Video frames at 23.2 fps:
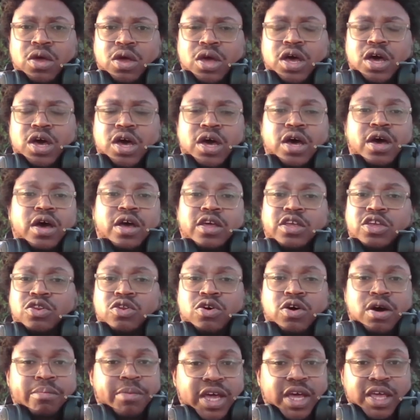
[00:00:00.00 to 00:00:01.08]
Uh, you know,
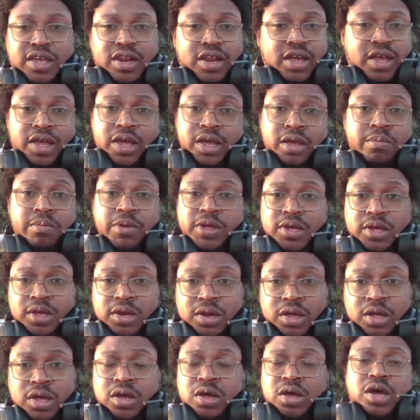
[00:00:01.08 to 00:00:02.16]
I might get a gank mid.
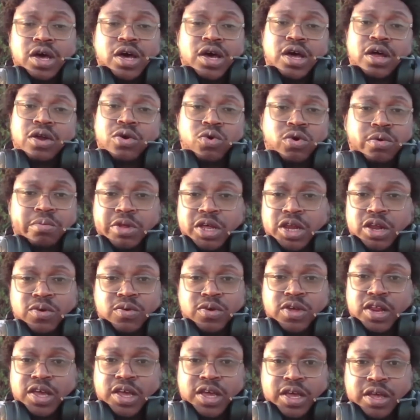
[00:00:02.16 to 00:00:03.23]
Uh, normally, I don't
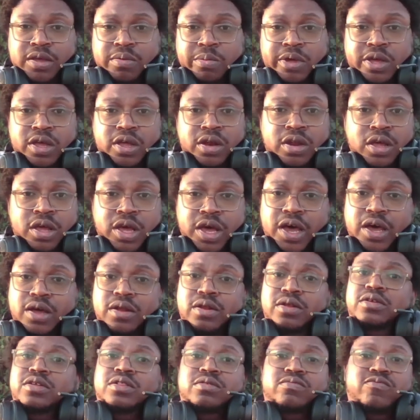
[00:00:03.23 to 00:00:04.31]
get a gank mid.
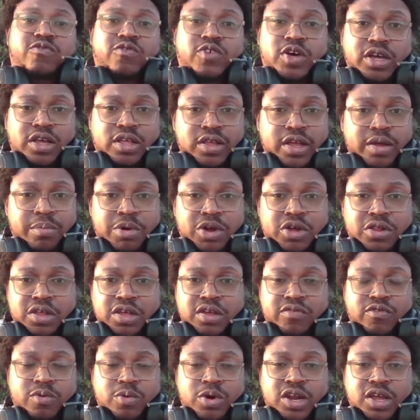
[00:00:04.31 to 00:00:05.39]
Fuck it, they barely
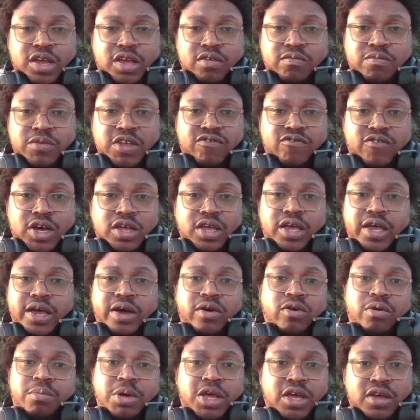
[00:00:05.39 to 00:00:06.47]
even want to give me fucking
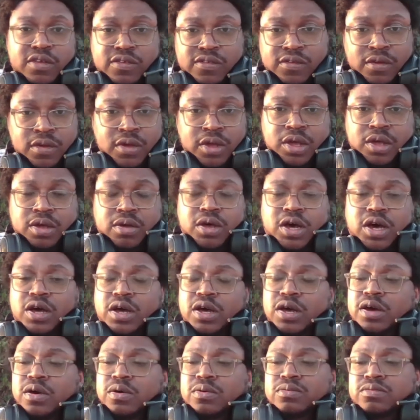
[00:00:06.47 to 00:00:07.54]
counter picks.
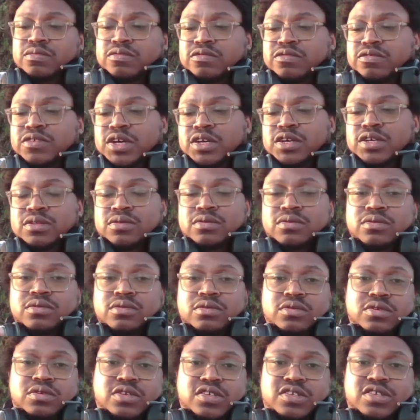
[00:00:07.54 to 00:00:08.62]
Uh, fucking
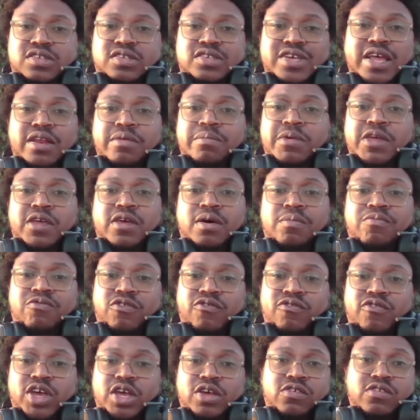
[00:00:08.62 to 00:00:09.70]
just setting me up for
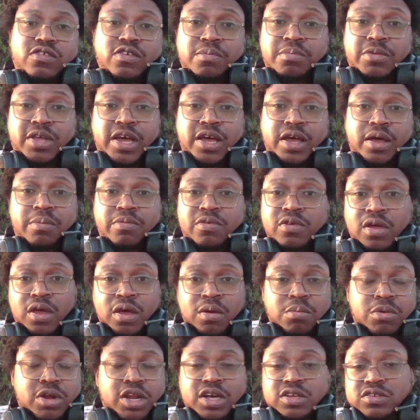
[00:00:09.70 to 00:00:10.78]
fail sometimes,
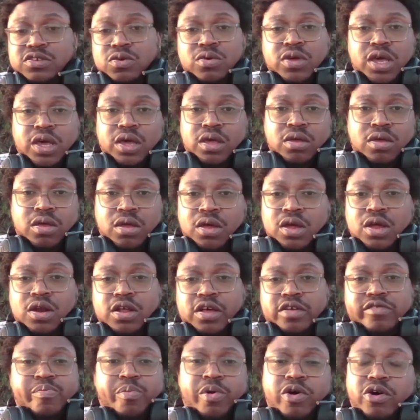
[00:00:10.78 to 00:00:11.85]
but that's okay.
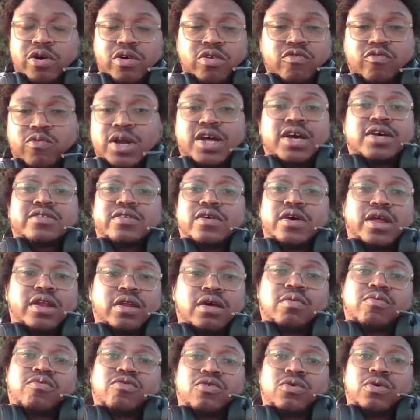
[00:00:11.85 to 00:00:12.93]
That's part of what I signed
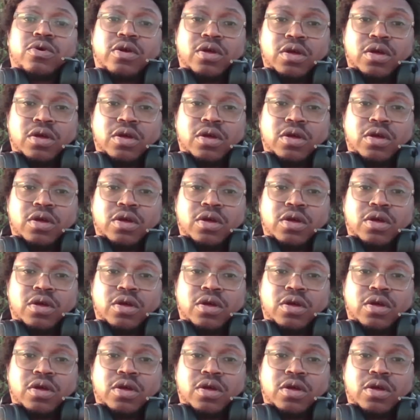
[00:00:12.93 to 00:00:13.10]
up for,